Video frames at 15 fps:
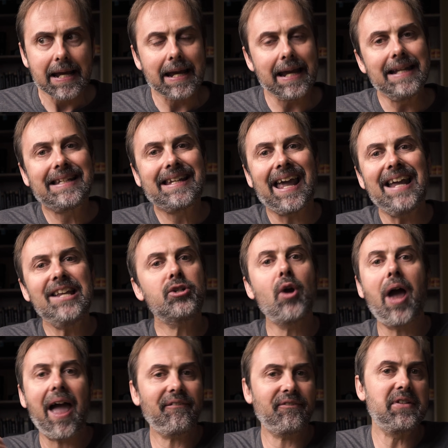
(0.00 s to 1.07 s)
In case you
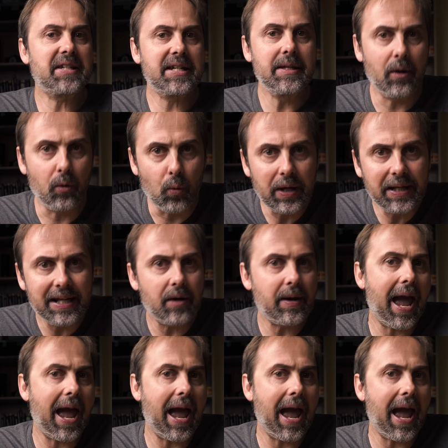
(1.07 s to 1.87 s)
haven't seen the video,